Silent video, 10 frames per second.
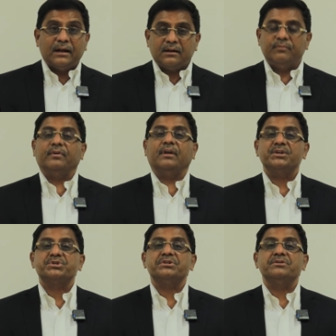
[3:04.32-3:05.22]

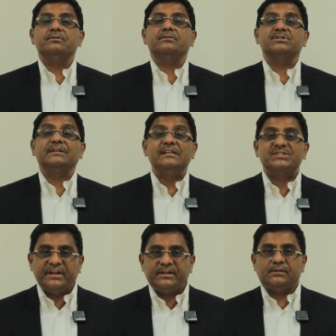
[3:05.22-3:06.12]
electrification skill
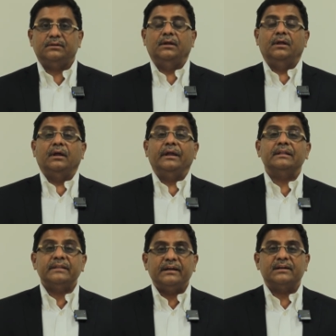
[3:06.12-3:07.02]
set
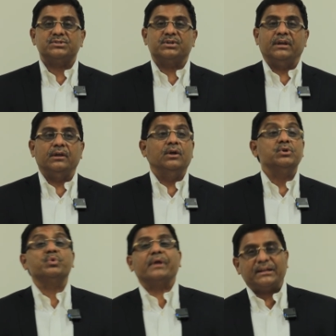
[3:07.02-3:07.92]
in the industry
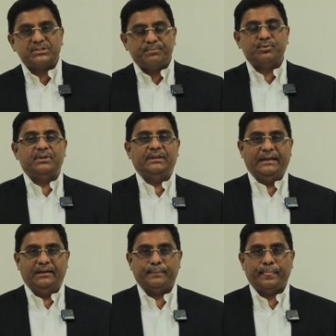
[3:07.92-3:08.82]
to catch up to the
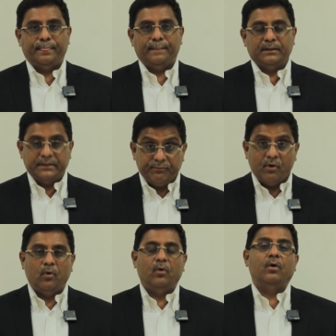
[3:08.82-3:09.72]
need.
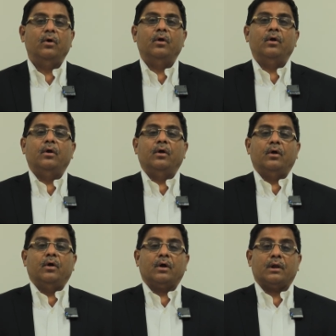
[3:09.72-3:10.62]
Therefore,
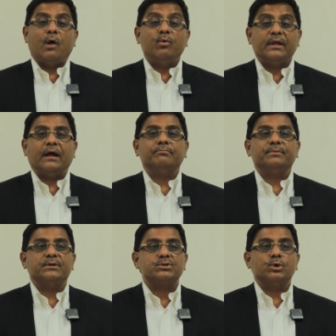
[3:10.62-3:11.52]

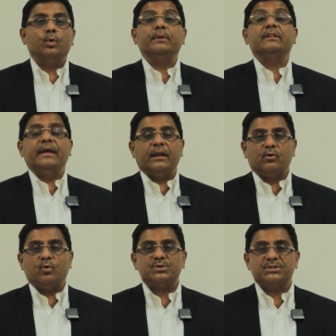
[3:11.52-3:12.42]
Cloudkampus with their
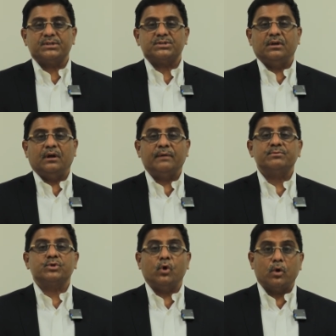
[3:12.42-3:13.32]
courses, I'm
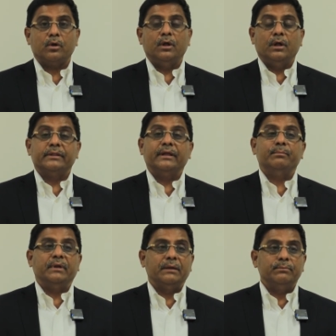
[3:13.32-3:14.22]
sure they'll
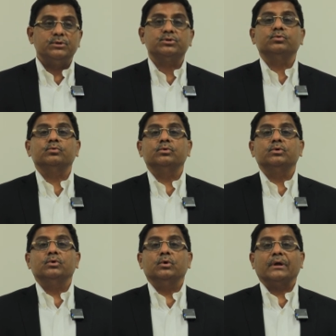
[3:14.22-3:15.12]
be able to
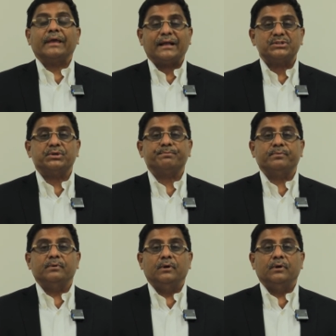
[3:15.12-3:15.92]
catch up